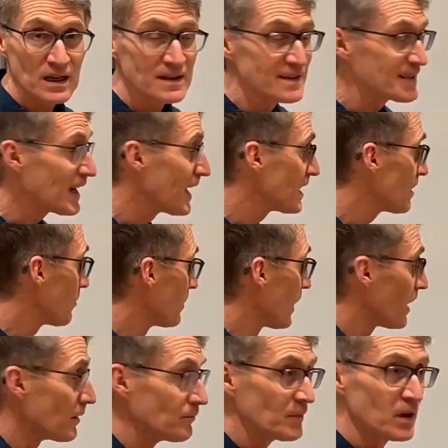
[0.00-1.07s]
inside the
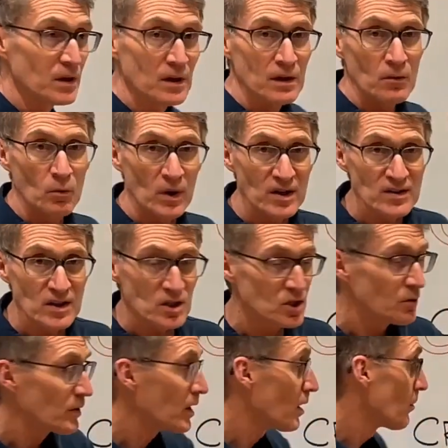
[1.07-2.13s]
blood. What does it
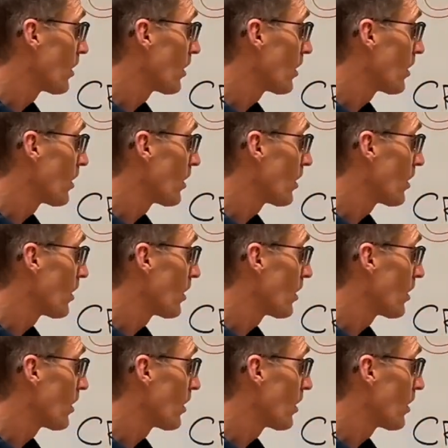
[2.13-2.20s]
do in our